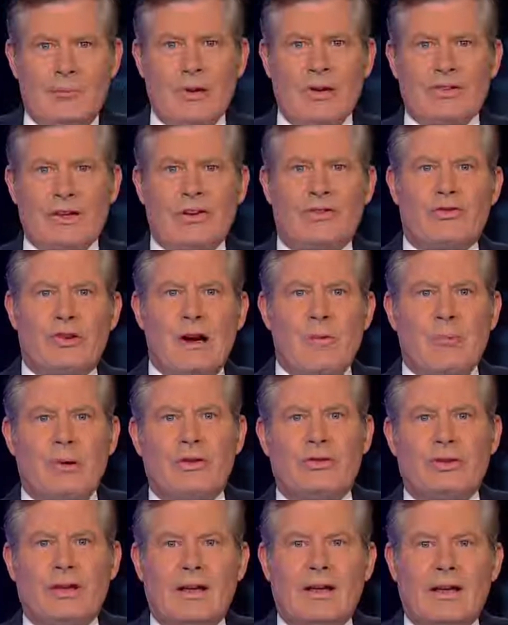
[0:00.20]
President Trump
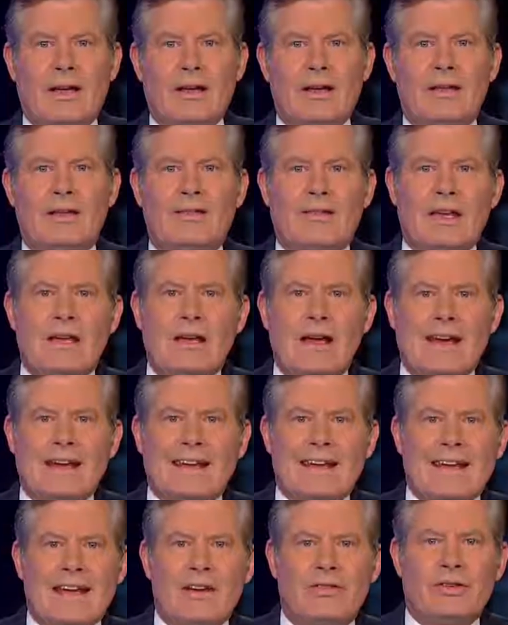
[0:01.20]
is hitting the
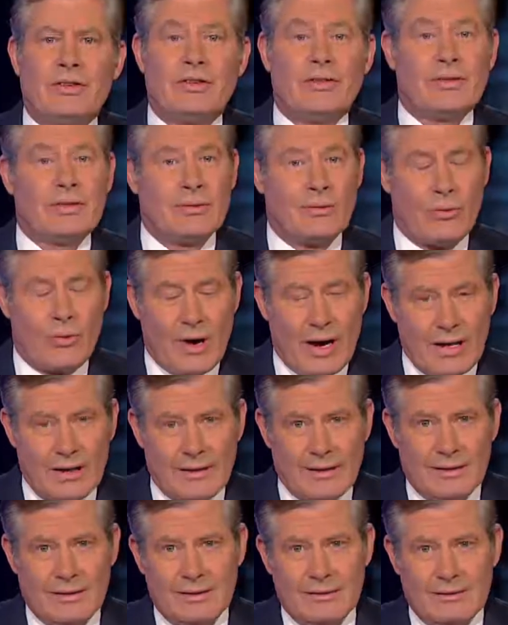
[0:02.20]
United Nations
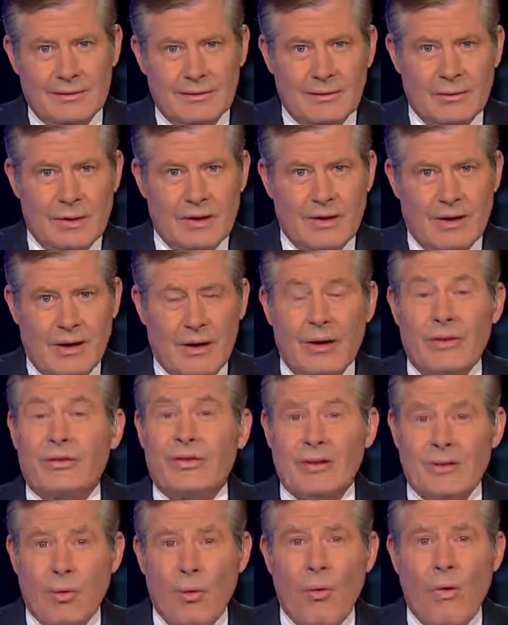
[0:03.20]
right where it hurts,
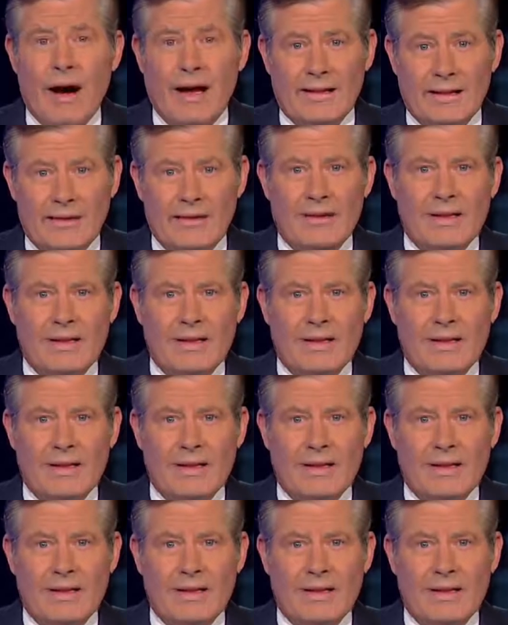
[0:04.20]
in the wallet.